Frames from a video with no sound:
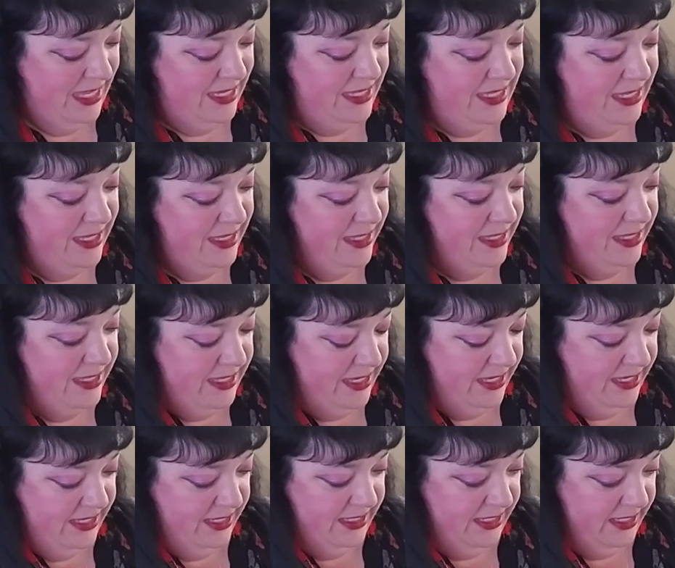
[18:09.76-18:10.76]
this is
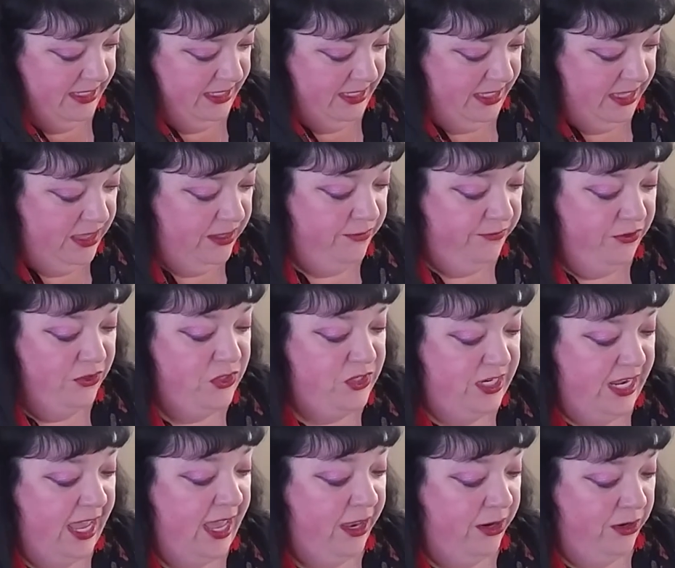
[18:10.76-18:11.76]
the
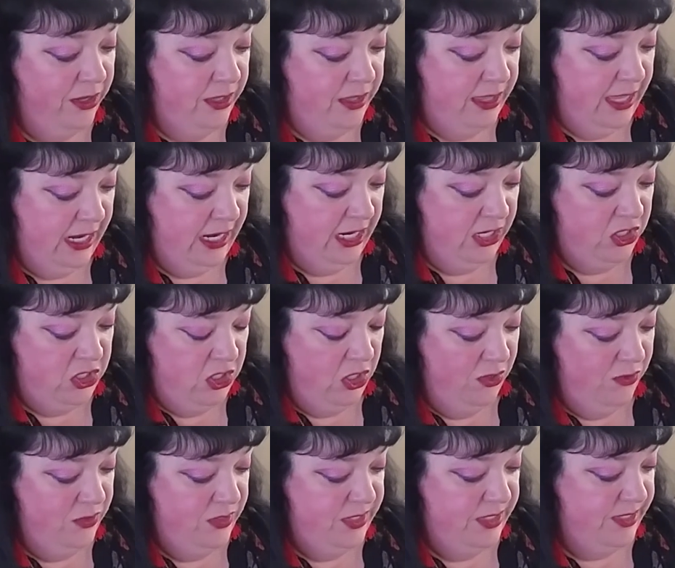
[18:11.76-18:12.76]
first add-on that I
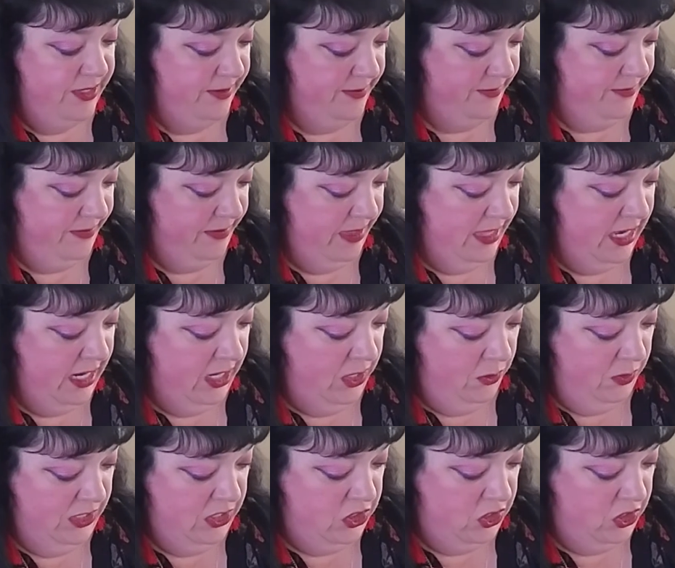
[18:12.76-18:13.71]
chose. And I only